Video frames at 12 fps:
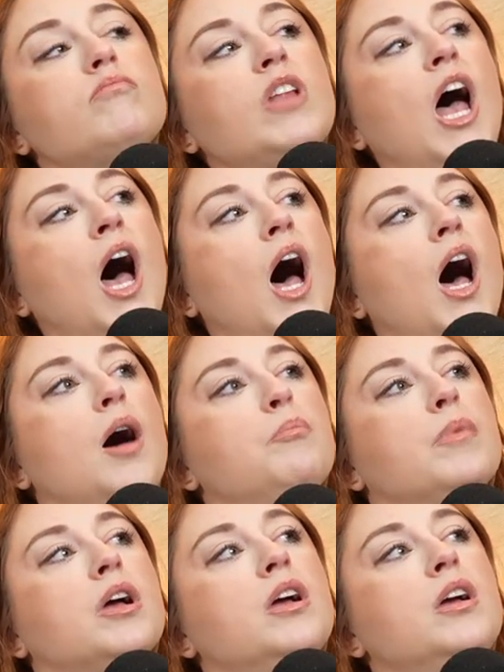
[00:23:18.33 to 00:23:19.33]

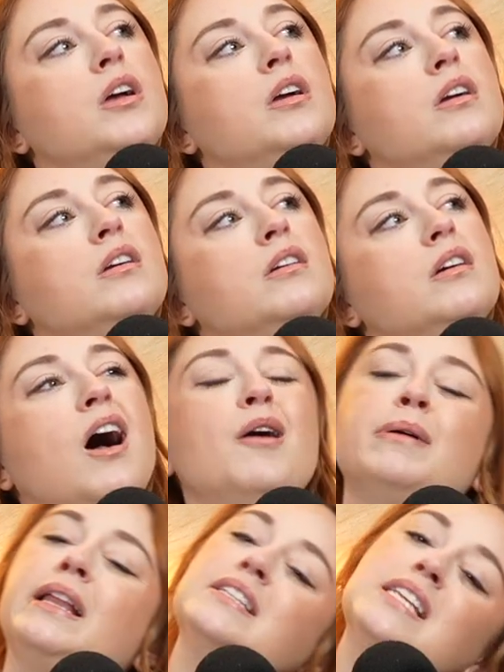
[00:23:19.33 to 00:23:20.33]

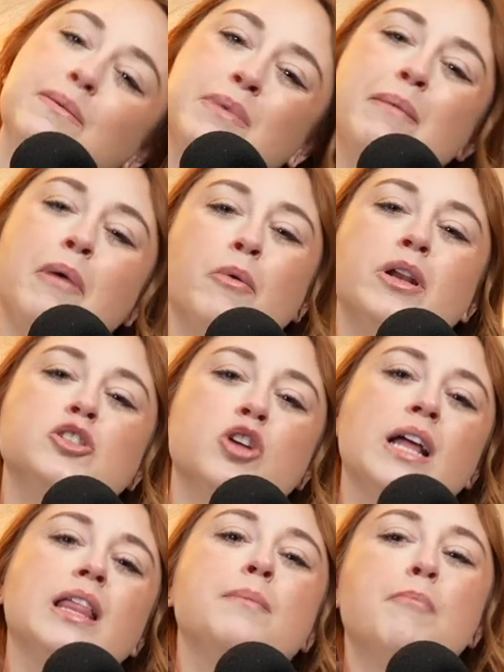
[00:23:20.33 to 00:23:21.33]
but at the same time, I want to try
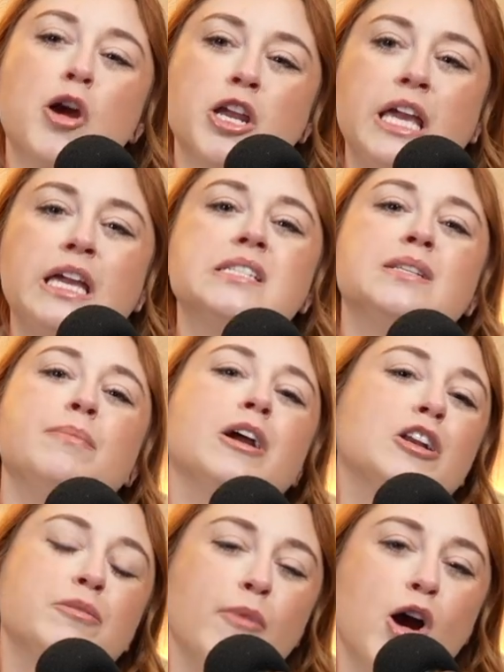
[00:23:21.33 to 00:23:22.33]
like Marquise and
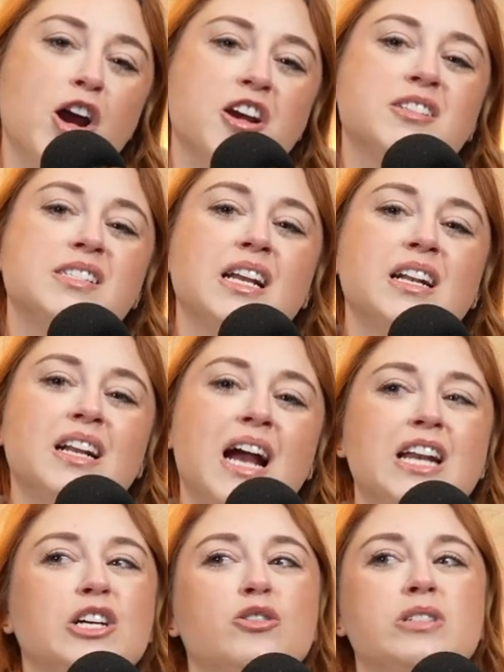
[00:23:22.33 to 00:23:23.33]
Meredith Marks and kind
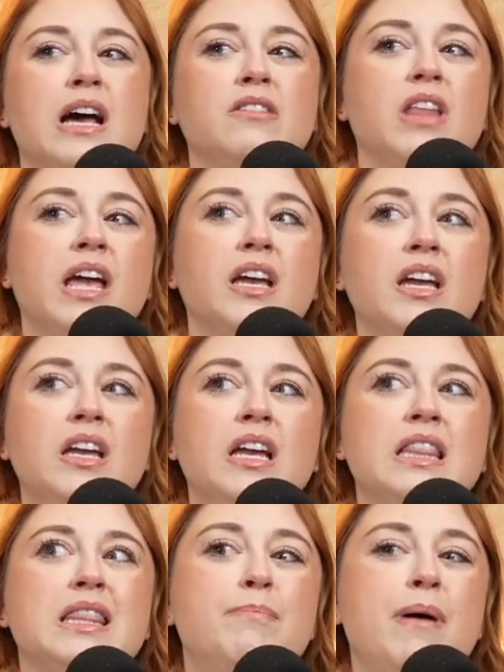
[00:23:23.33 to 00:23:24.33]
of go down like
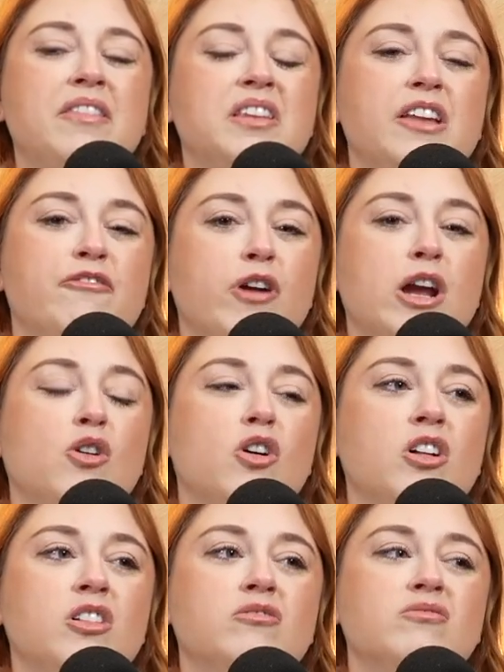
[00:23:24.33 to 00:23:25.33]
the Bethany
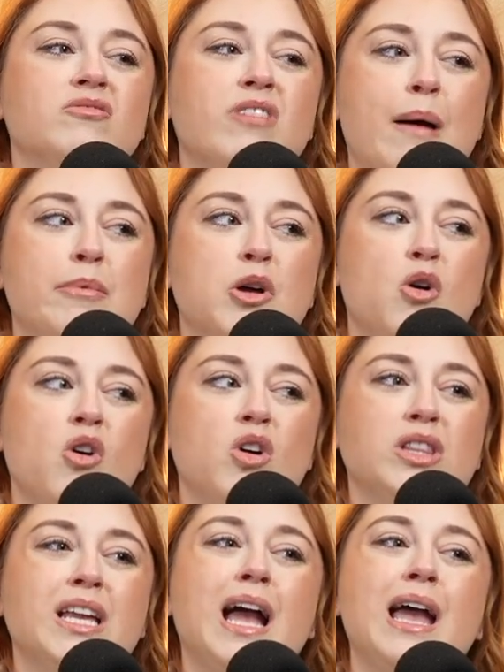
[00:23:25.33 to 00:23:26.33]
Frankel rabbit hole.
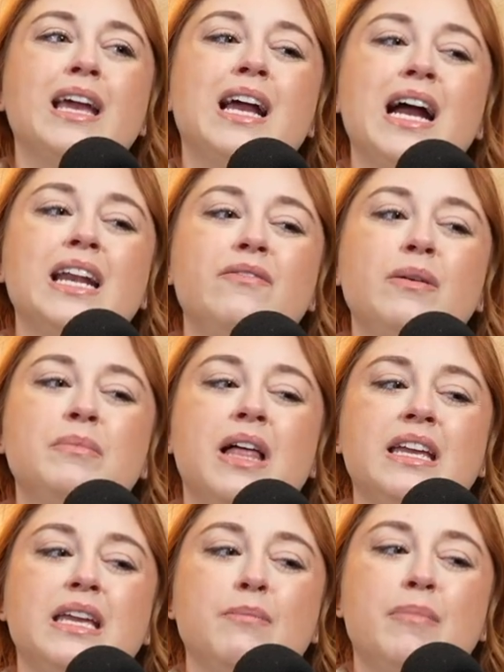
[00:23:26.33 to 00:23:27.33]
Like, I kind of am
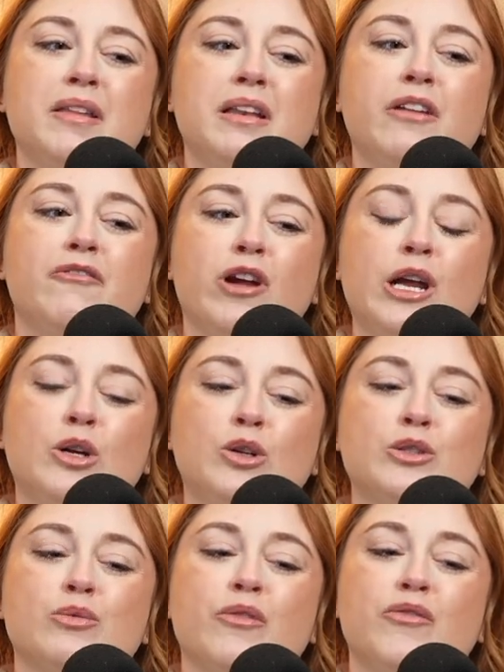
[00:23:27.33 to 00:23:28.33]
liking Bethany
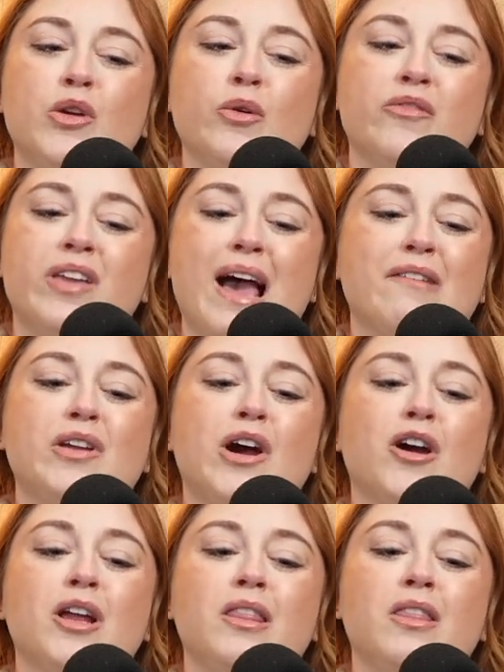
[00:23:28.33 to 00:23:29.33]
Frankel's review of caviar
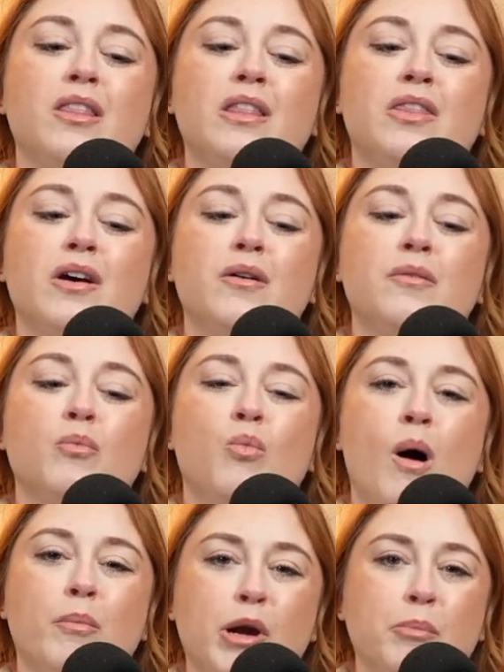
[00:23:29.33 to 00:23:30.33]
in the
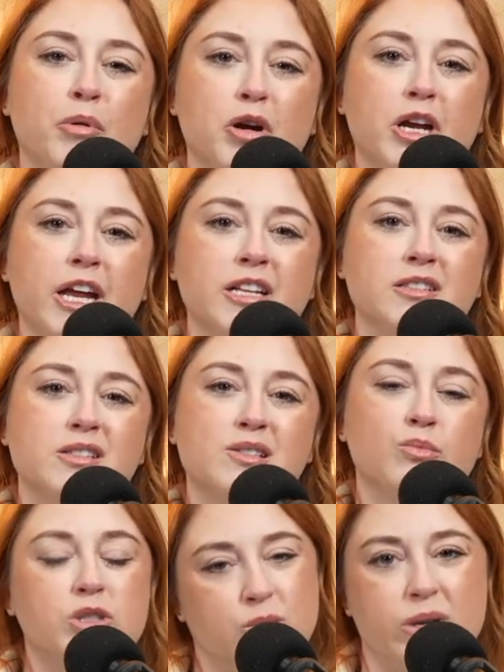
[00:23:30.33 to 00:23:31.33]
Walmart Birkins,
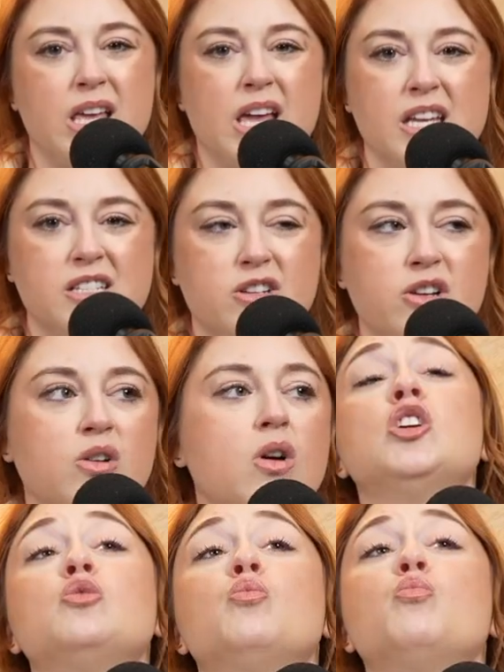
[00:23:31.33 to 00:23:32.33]
which we can get to.
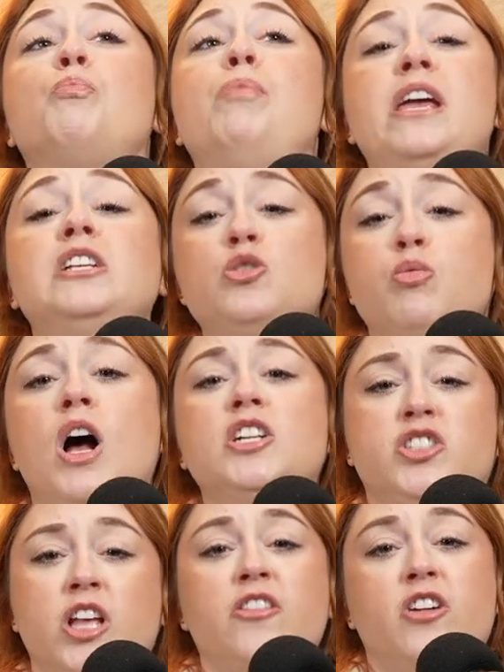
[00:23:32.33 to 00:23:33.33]
Binge watch
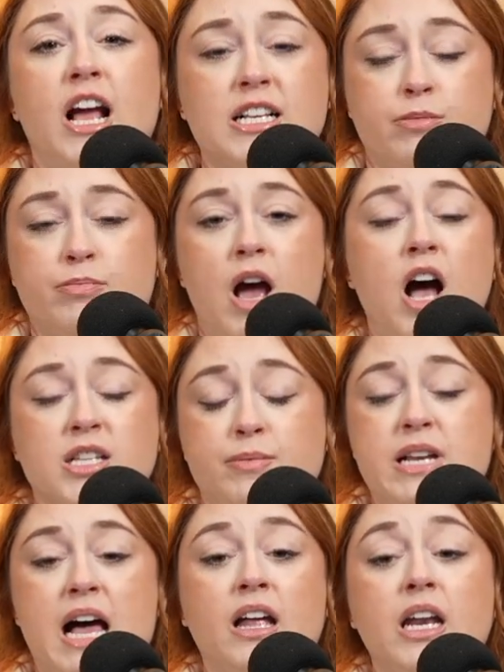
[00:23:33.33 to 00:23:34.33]
Southern
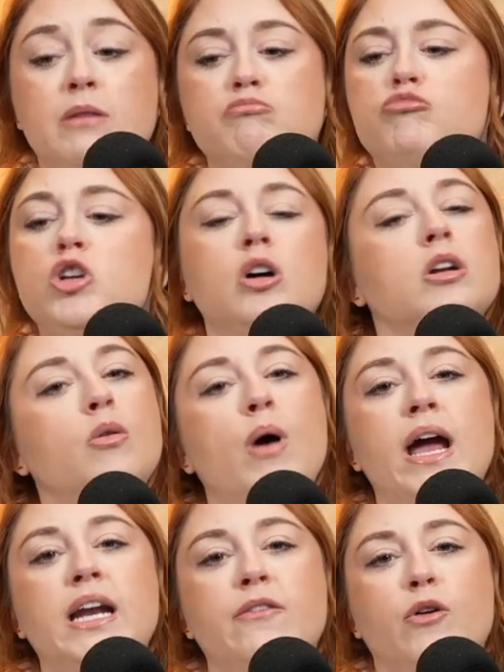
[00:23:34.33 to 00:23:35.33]
Hospitality. Don't know
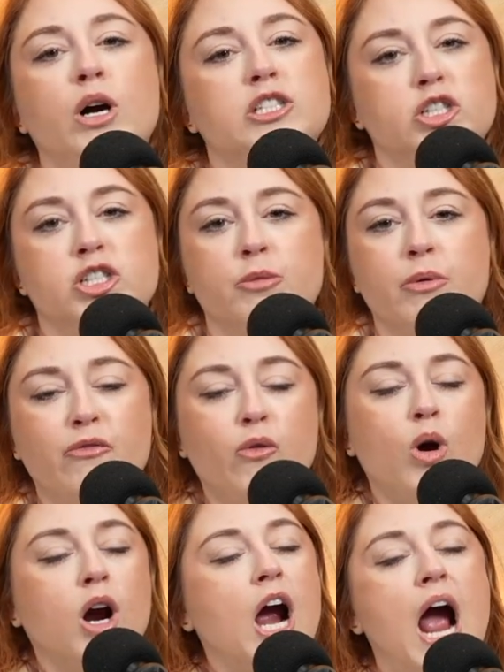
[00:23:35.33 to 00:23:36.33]
why I never watched the show
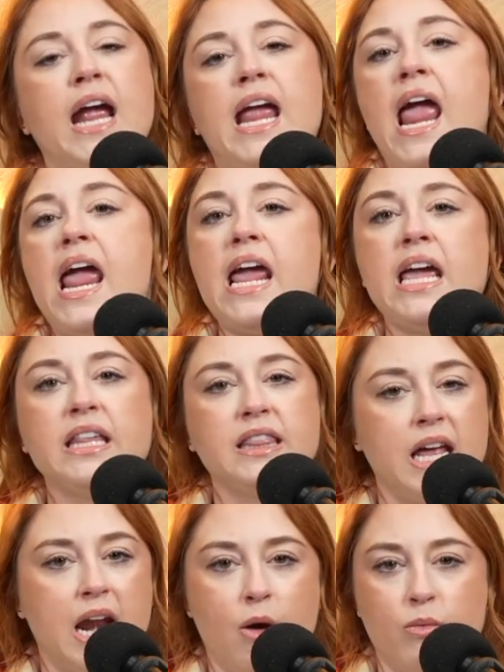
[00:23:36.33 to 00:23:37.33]
before. I hate
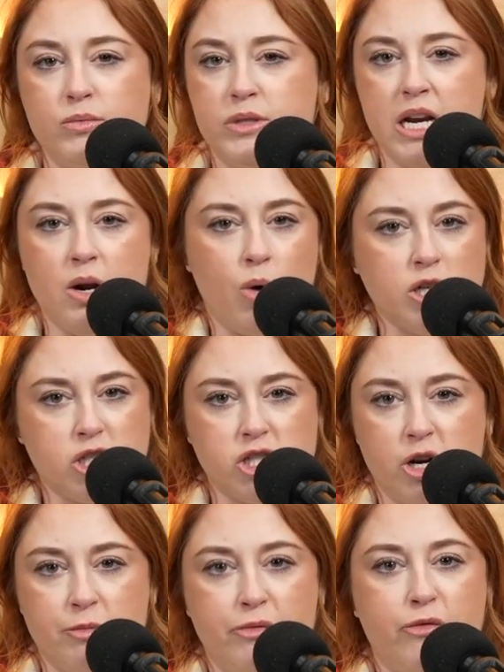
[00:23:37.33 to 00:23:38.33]
that I didn't watch the
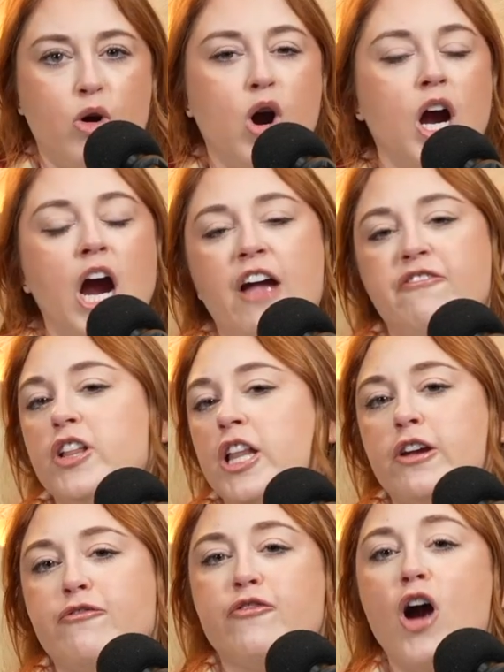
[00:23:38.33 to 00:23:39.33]
show before. I feel like
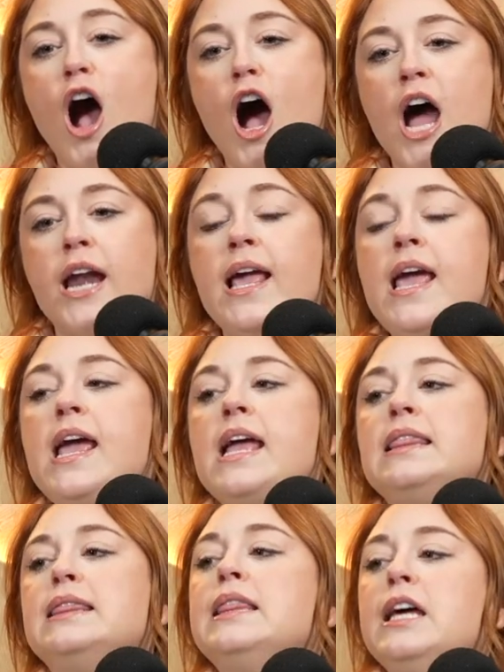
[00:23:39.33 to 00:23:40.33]
a fraud.
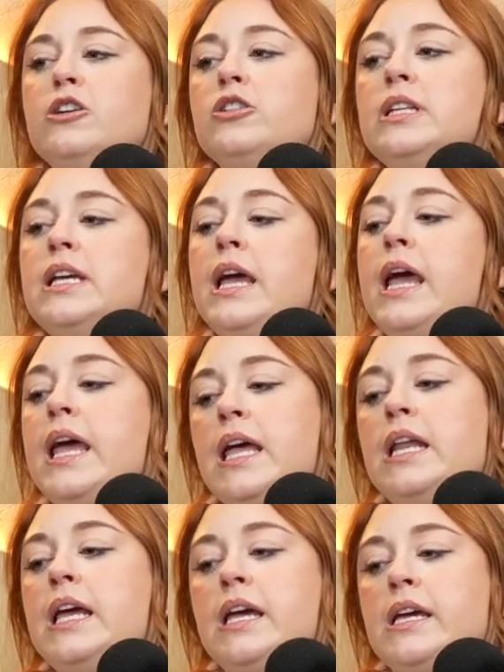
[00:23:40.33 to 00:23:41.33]
Literally, it
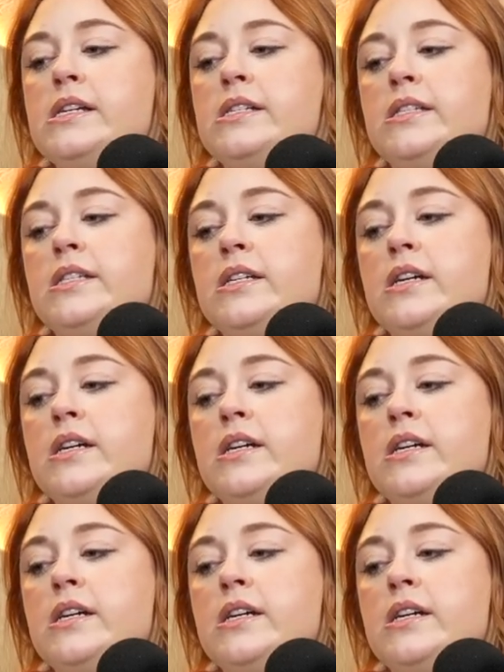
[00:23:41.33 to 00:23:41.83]
is